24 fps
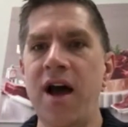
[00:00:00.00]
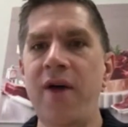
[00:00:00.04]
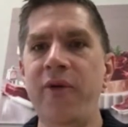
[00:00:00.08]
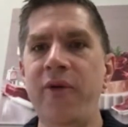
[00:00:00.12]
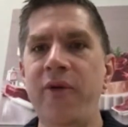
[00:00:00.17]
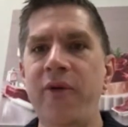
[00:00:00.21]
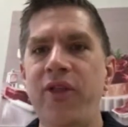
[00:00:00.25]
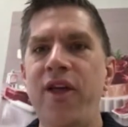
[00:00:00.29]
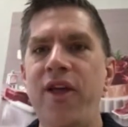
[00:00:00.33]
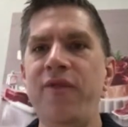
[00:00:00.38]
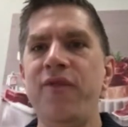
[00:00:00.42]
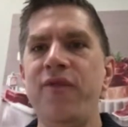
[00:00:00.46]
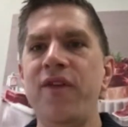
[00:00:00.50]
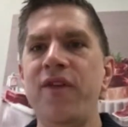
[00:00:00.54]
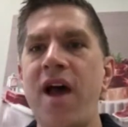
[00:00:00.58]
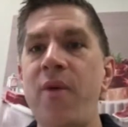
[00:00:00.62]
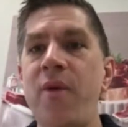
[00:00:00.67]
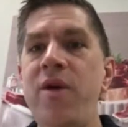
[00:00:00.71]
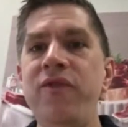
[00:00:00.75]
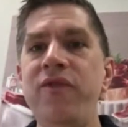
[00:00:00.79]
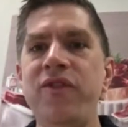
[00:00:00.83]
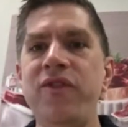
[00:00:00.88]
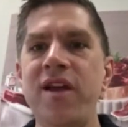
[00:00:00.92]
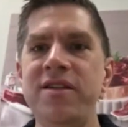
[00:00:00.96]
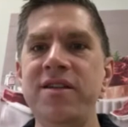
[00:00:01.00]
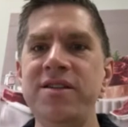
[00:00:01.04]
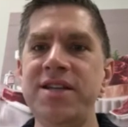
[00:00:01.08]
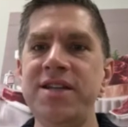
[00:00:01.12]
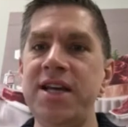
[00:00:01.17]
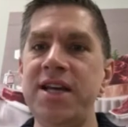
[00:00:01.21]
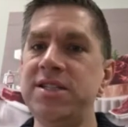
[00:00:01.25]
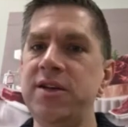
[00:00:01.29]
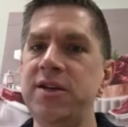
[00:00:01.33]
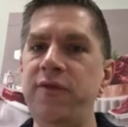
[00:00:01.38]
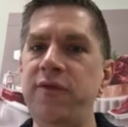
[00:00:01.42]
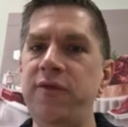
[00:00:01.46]
I would love, we've done
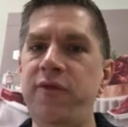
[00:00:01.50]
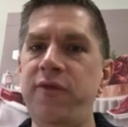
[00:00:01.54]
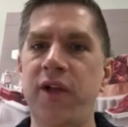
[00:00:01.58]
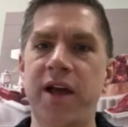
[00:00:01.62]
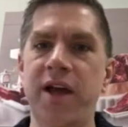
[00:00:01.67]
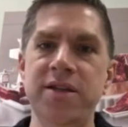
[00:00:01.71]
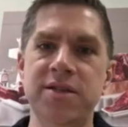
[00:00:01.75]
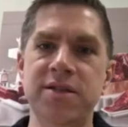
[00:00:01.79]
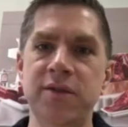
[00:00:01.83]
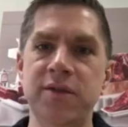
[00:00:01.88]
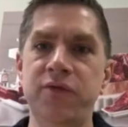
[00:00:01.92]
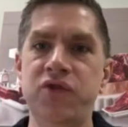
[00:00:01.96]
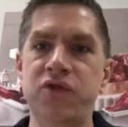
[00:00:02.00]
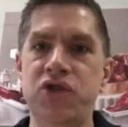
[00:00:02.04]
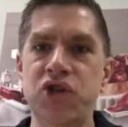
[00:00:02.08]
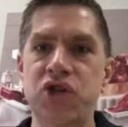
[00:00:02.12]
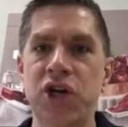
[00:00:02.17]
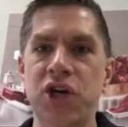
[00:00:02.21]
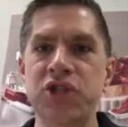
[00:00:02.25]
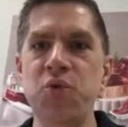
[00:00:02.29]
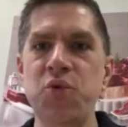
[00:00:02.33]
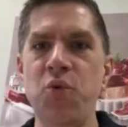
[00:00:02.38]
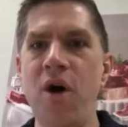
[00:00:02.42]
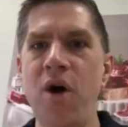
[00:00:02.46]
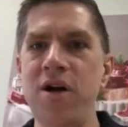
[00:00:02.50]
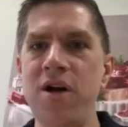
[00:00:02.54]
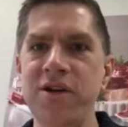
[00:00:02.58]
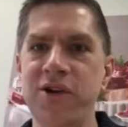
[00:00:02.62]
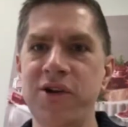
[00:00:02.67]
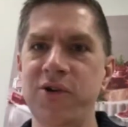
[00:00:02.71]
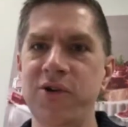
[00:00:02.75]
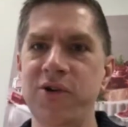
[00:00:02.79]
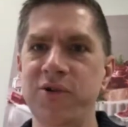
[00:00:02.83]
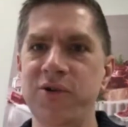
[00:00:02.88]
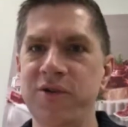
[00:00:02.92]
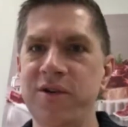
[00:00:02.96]
tasting flights of just
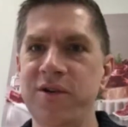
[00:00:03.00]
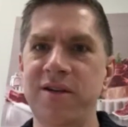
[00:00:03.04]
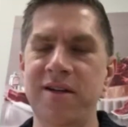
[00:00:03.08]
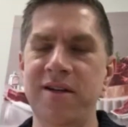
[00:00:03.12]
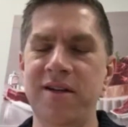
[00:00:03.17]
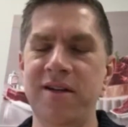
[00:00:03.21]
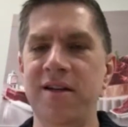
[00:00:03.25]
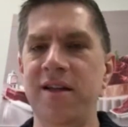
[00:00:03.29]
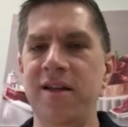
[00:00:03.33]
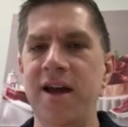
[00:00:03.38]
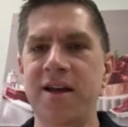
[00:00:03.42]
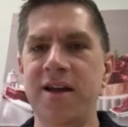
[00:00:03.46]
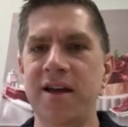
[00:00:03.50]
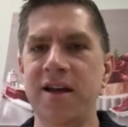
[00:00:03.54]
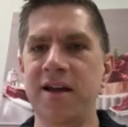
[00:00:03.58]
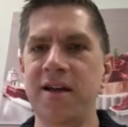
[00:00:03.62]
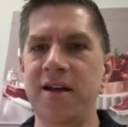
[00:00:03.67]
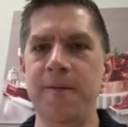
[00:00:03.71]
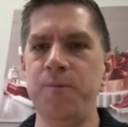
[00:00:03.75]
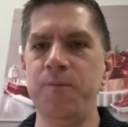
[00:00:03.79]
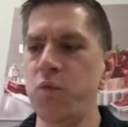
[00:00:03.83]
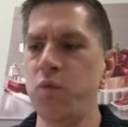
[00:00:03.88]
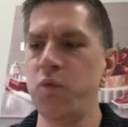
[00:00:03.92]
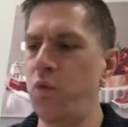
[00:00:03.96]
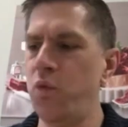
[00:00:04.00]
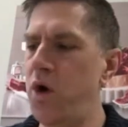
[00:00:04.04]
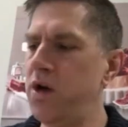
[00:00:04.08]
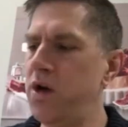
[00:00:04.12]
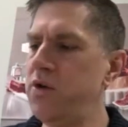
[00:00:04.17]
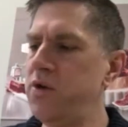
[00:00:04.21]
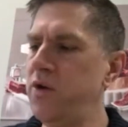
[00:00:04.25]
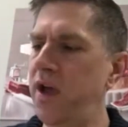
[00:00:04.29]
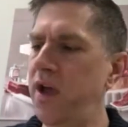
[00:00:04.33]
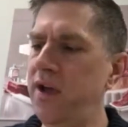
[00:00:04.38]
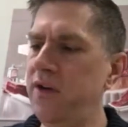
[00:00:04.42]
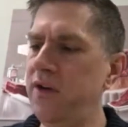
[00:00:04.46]
Wagyu, like
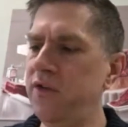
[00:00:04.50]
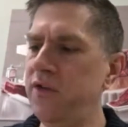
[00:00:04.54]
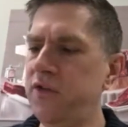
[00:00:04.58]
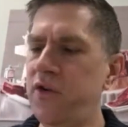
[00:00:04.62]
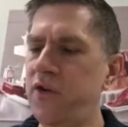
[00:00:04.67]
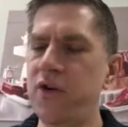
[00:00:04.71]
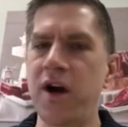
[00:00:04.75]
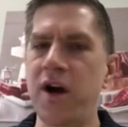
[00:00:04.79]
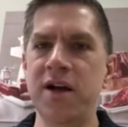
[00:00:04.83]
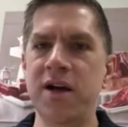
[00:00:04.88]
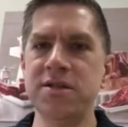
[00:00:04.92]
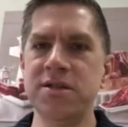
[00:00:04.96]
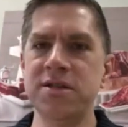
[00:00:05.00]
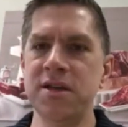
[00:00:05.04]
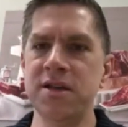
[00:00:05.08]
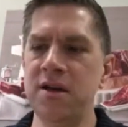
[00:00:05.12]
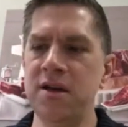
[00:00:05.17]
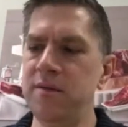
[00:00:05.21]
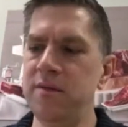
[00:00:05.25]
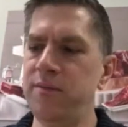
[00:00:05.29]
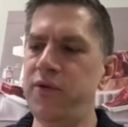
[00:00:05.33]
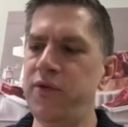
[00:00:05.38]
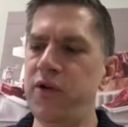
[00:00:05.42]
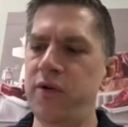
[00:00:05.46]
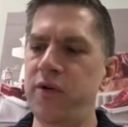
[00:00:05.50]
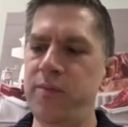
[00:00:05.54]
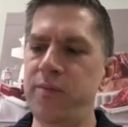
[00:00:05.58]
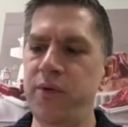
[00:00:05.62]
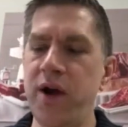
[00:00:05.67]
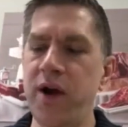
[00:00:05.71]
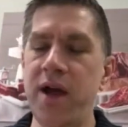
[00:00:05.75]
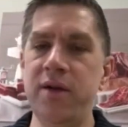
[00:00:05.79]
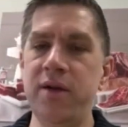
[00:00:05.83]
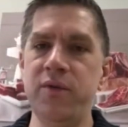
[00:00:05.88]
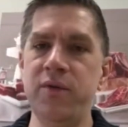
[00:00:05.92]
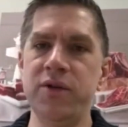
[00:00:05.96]
Wagyu Angus Cross,
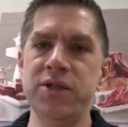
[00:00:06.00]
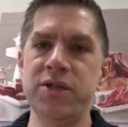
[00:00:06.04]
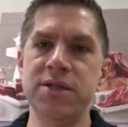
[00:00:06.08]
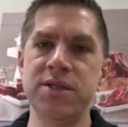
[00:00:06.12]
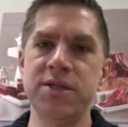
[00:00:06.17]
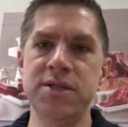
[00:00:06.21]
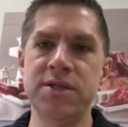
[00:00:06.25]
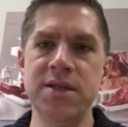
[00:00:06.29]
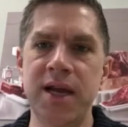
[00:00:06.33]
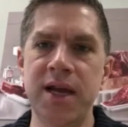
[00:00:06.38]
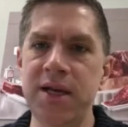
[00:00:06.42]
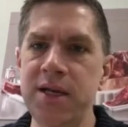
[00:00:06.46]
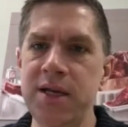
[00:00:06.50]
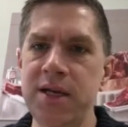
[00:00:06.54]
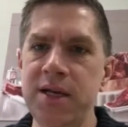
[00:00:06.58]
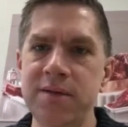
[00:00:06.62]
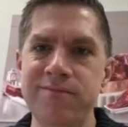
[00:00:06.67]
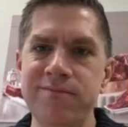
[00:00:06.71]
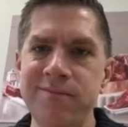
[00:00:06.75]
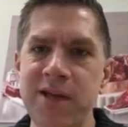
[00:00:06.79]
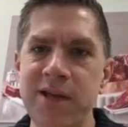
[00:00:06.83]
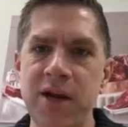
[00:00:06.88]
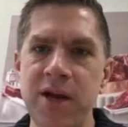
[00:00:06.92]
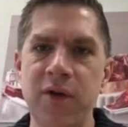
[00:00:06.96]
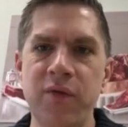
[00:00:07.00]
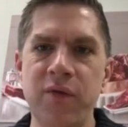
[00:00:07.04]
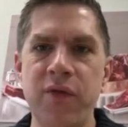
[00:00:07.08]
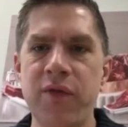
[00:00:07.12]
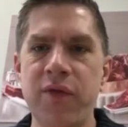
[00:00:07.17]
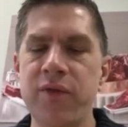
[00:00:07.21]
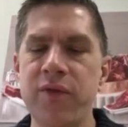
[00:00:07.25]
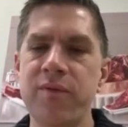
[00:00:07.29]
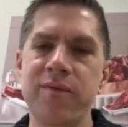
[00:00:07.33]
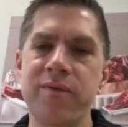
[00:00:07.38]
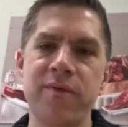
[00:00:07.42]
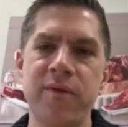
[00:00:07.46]
purebred, which is 90, 4%,
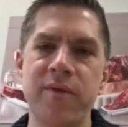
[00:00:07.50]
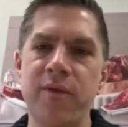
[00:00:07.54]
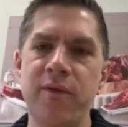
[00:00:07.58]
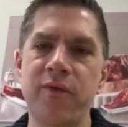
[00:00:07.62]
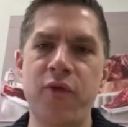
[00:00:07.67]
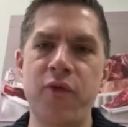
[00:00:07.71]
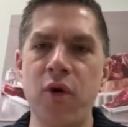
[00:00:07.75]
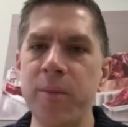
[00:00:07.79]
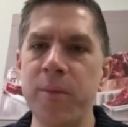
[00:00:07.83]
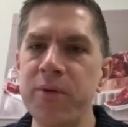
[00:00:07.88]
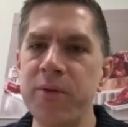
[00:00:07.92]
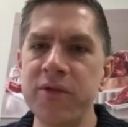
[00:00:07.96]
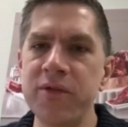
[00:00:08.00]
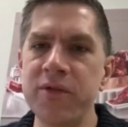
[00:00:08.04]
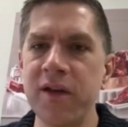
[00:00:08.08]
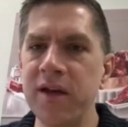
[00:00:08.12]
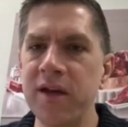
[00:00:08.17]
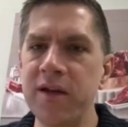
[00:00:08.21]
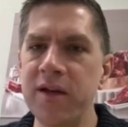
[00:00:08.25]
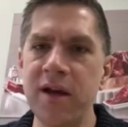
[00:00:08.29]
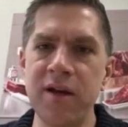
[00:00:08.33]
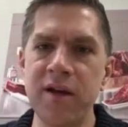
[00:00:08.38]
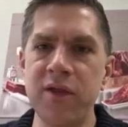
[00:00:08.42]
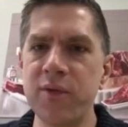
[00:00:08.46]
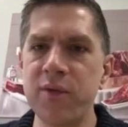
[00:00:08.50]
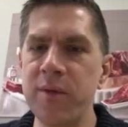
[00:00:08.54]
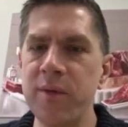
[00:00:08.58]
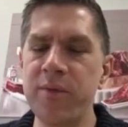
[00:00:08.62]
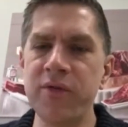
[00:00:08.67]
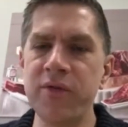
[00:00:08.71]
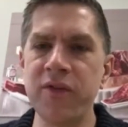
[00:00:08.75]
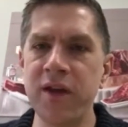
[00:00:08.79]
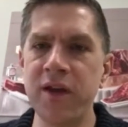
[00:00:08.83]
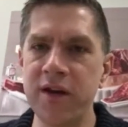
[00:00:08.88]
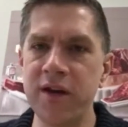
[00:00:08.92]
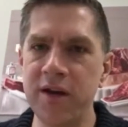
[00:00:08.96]

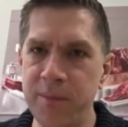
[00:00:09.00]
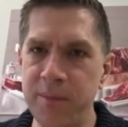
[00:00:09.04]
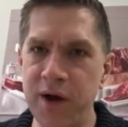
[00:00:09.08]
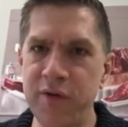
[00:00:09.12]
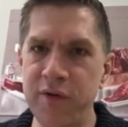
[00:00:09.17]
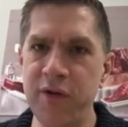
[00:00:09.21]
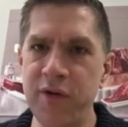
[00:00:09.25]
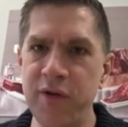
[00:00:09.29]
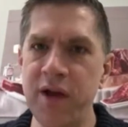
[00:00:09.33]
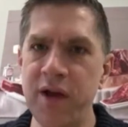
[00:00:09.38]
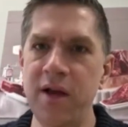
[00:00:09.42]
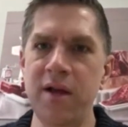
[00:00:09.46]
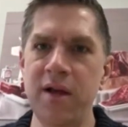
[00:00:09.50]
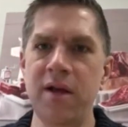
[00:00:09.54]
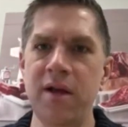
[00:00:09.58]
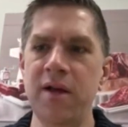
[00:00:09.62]
93% and above.